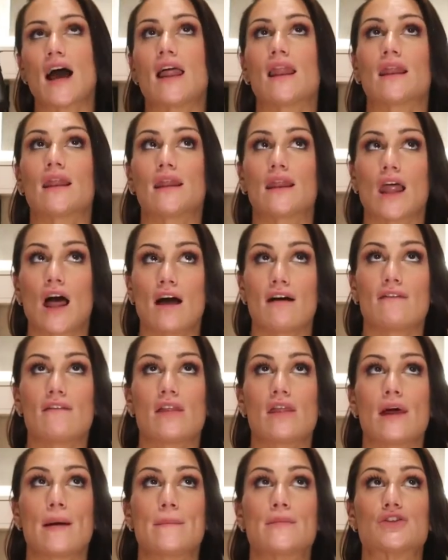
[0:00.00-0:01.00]
I love
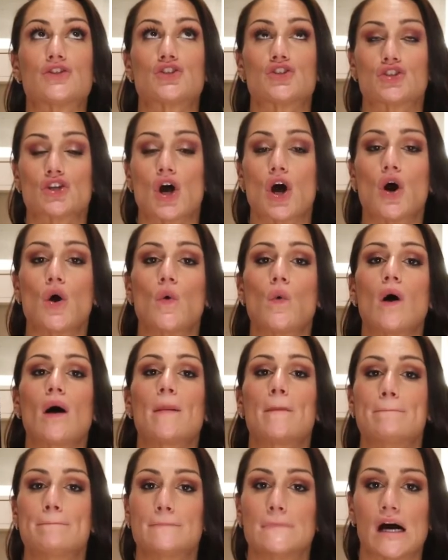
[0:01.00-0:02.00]
them
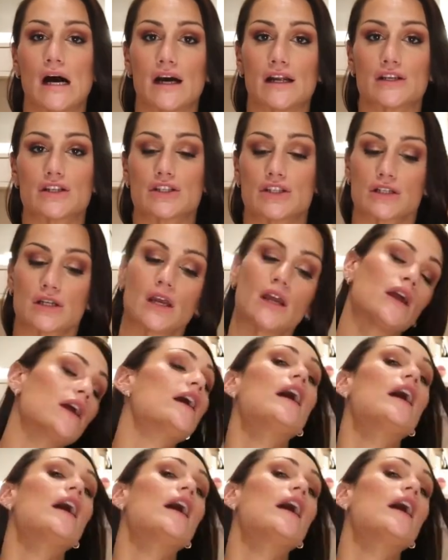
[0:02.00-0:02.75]
so much.